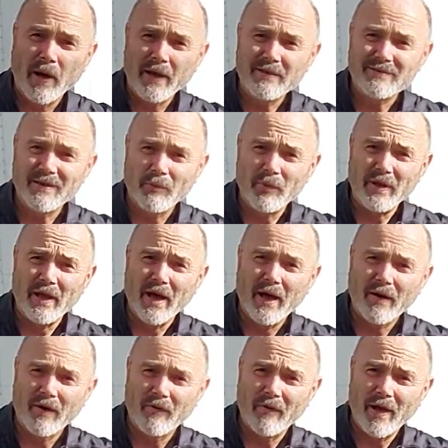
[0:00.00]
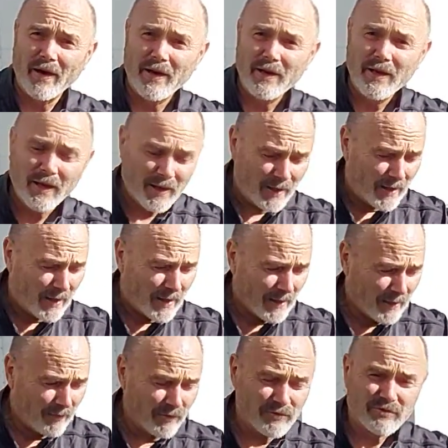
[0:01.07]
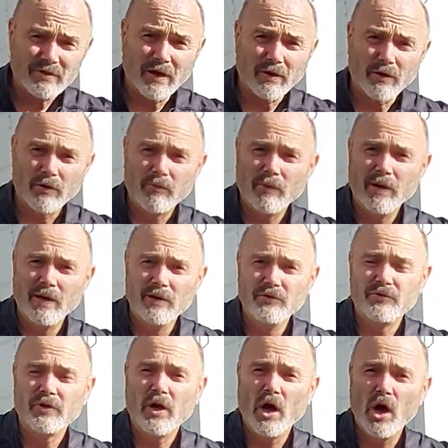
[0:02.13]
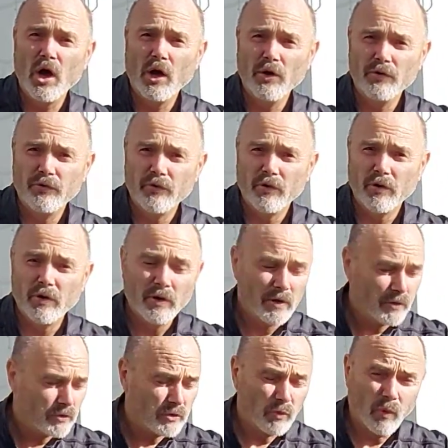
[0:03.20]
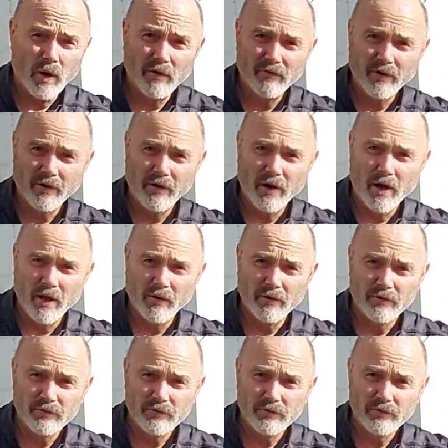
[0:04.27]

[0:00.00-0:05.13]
bikes that we got already, and this sucker runs under $1,200